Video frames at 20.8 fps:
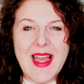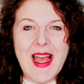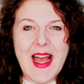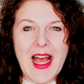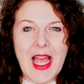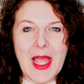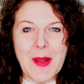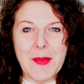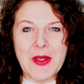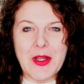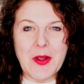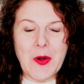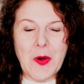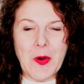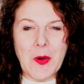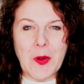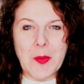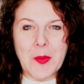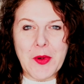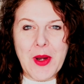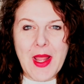I'm
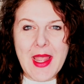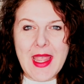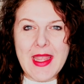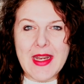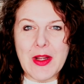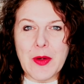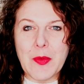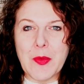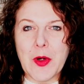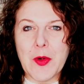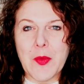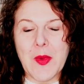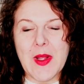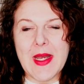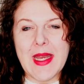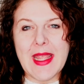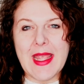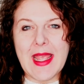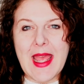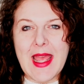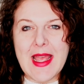Nicole Breit,
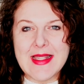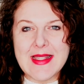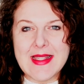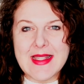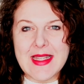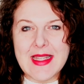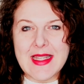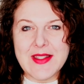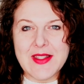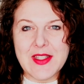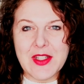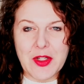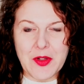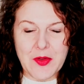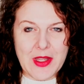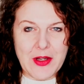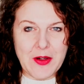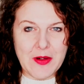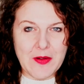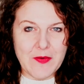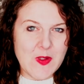award-winning essayist,
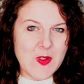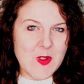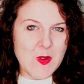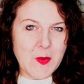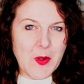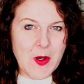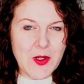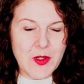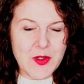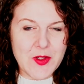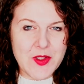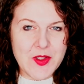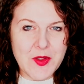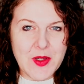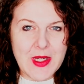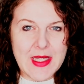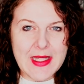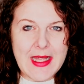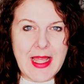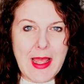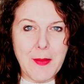creator of the Spark Your
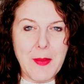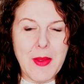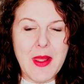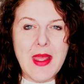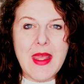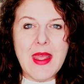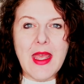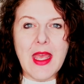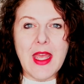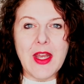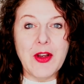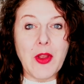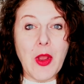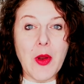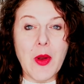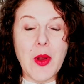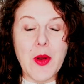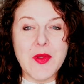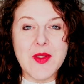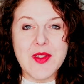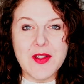Story Lab, and
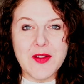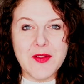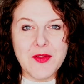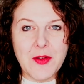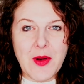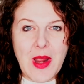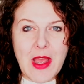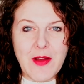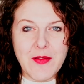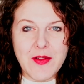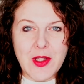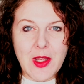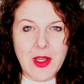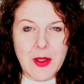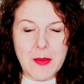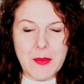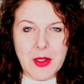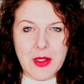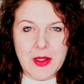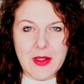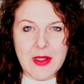co-host of Craft
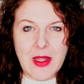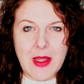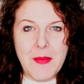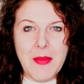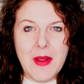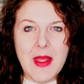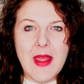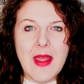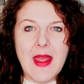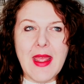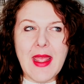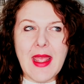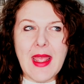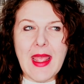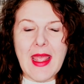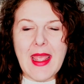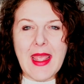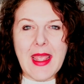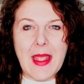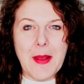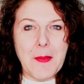Talk Book Club,
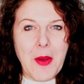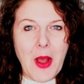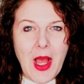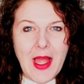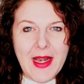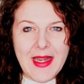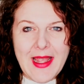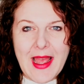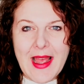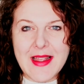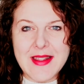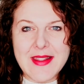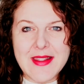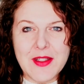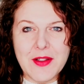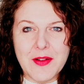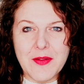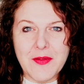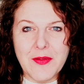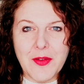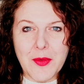a podcast
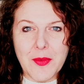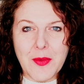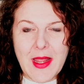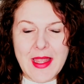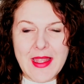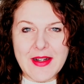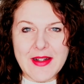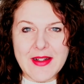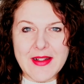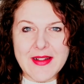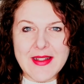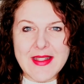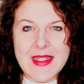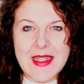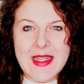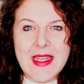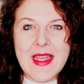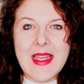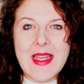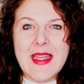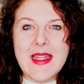for writers.
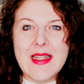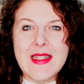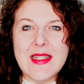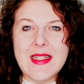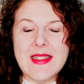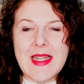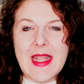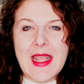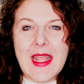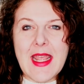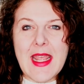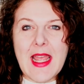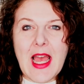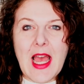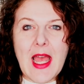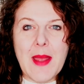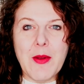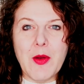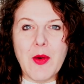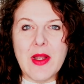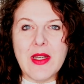Today,
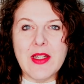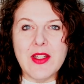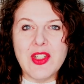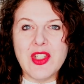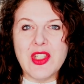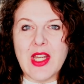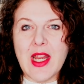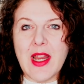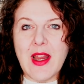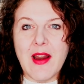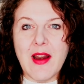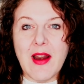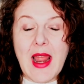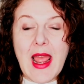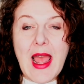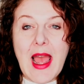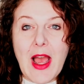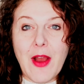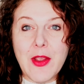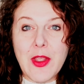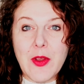I'm going to share
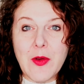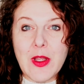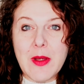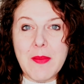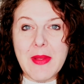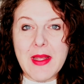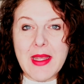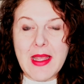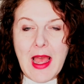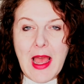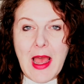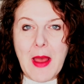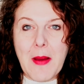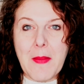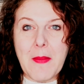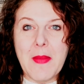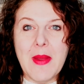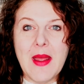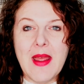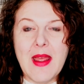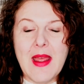how you can
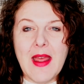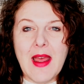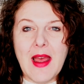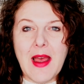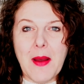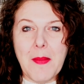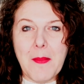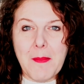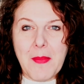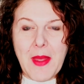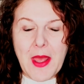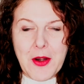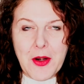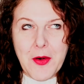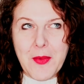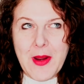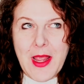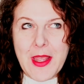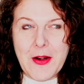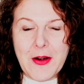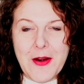become a better
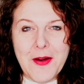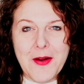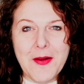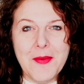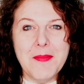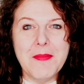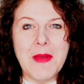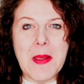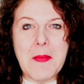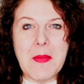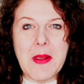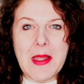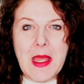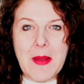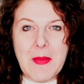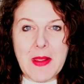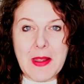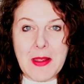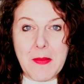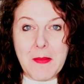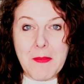writer by
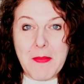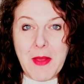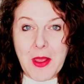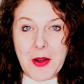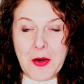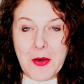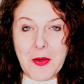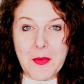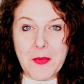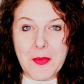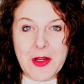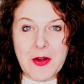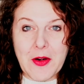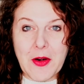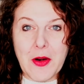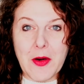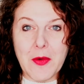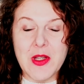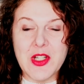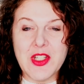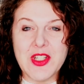becoming a better
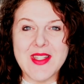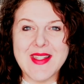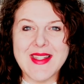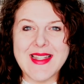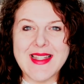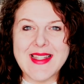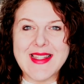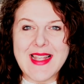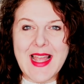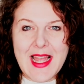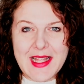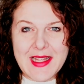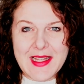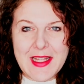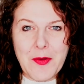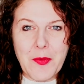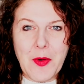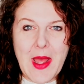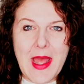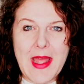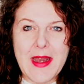reader, which is exactly
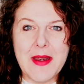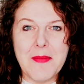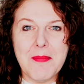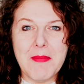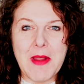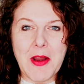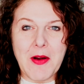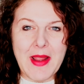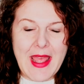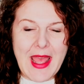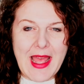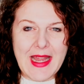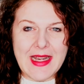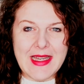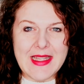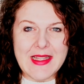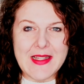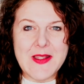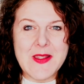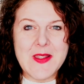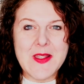what Mary
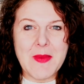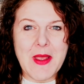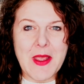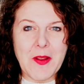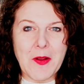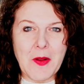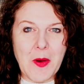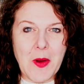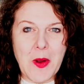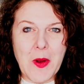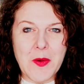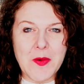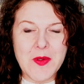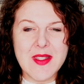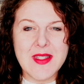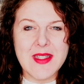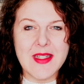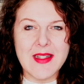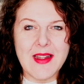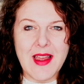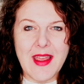Adkins, my
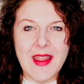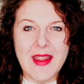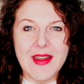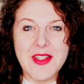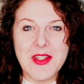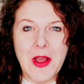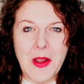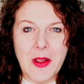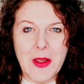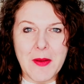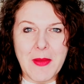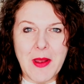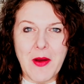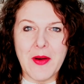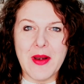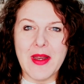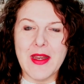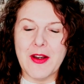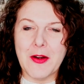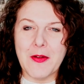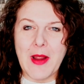co-host, and I talk
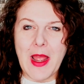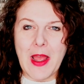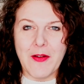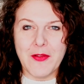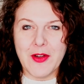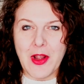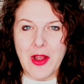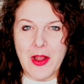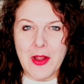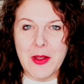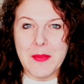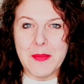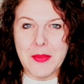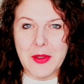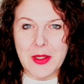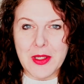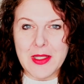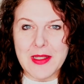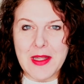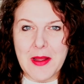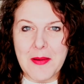about in Craft Talk
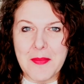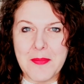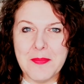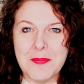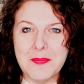Book Club.